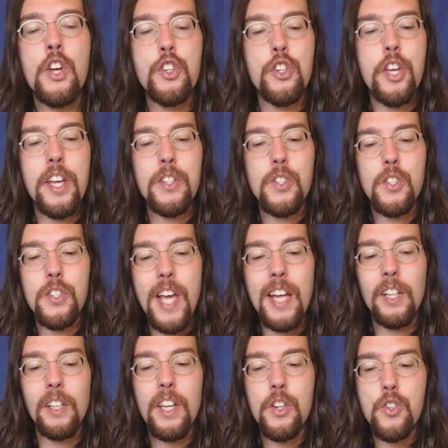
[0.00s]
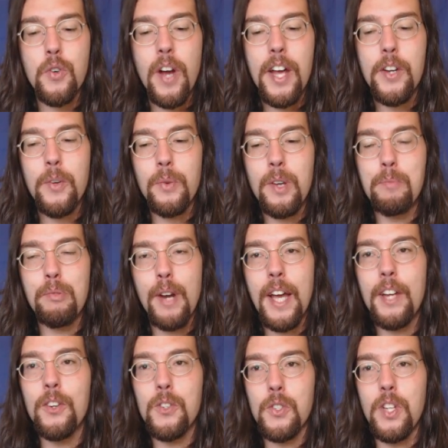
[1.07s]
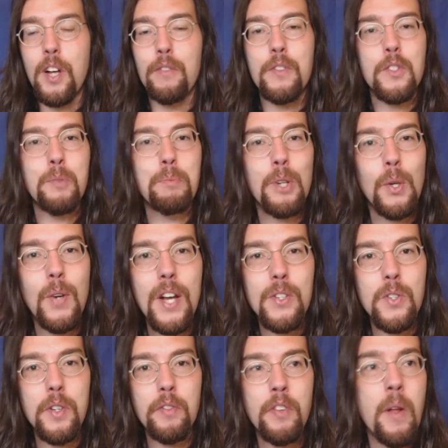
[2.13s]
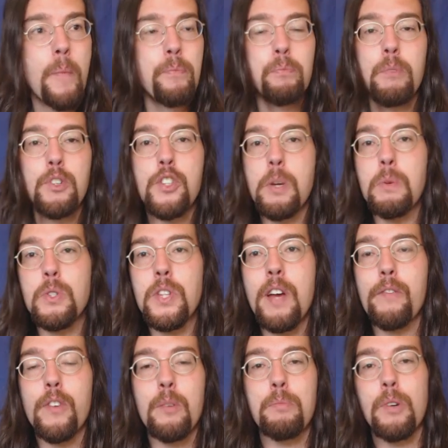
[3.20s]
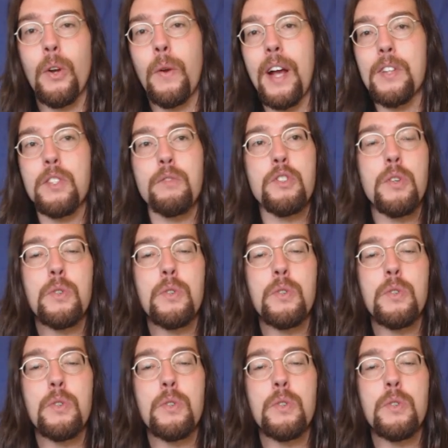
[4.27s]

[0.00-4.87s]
she has steadily tried to rebrand herself as a progressive but she was never a progressive.